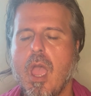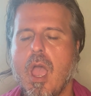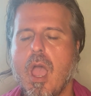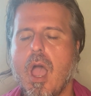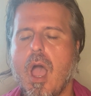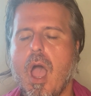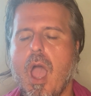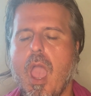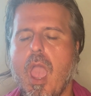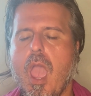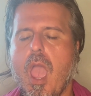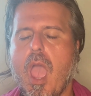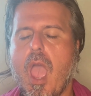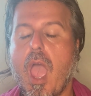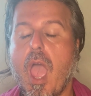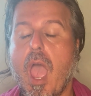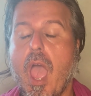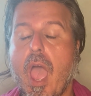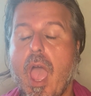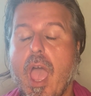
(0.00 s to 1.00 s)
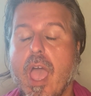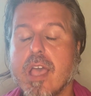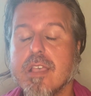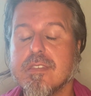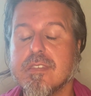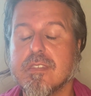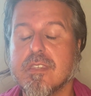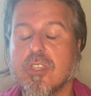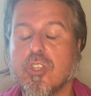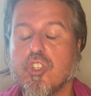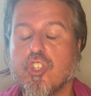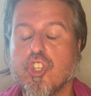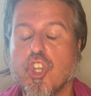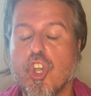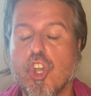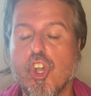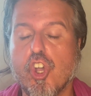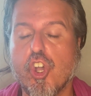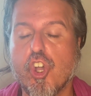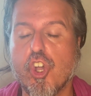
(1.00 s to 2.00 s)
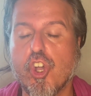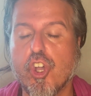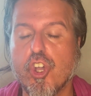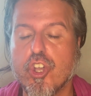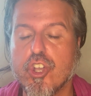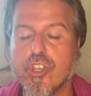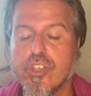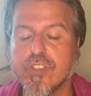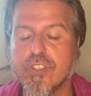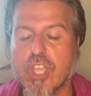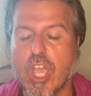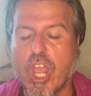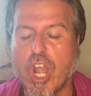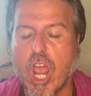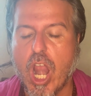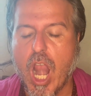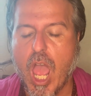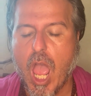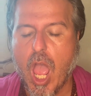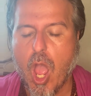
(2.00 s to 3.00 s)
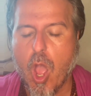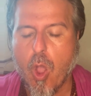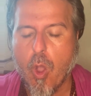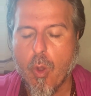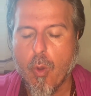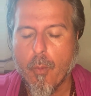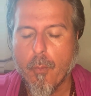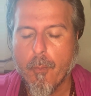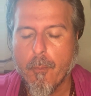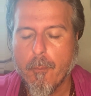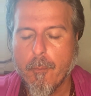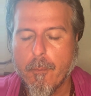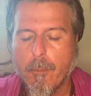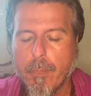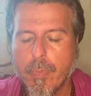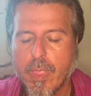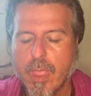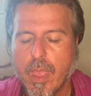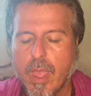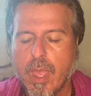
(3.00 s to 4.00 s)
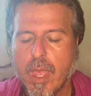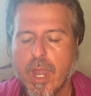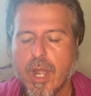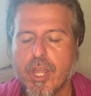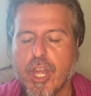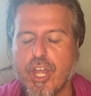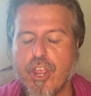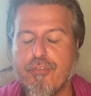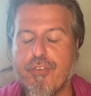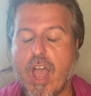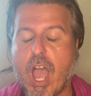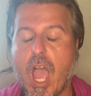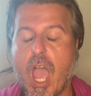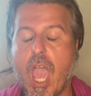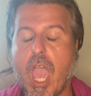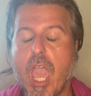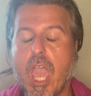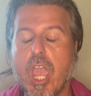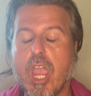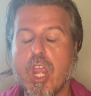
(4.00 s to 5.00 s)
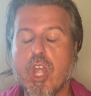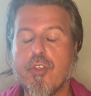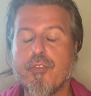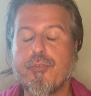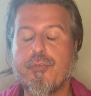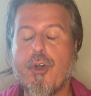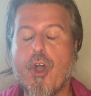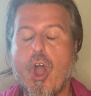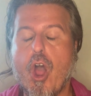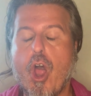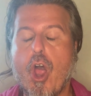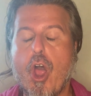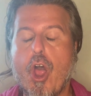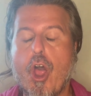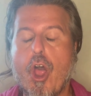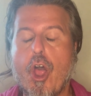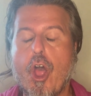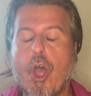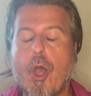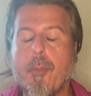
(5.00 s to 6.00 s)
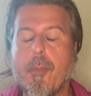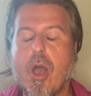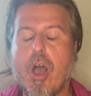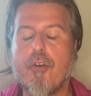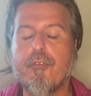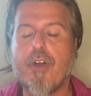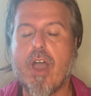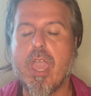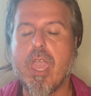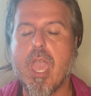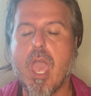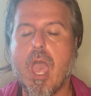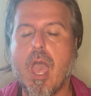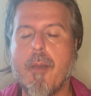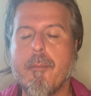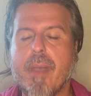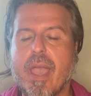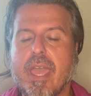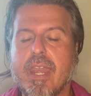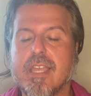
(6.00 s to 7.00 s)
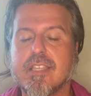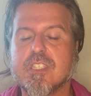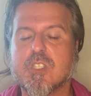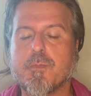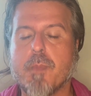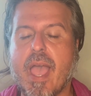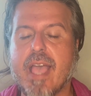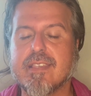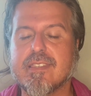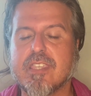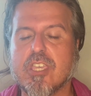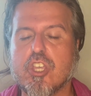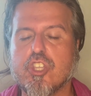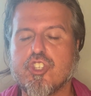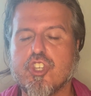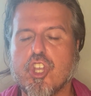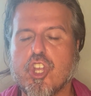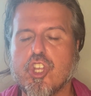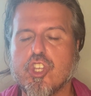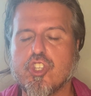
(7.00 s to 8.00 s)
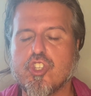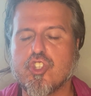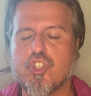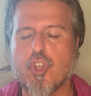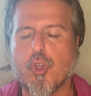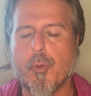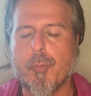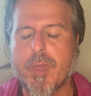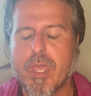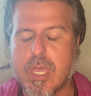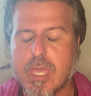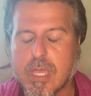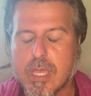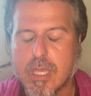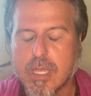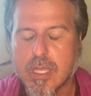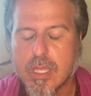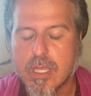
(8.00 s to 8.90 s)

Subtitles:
I ask, choose, and allow the divine form of I Am and its messengers to me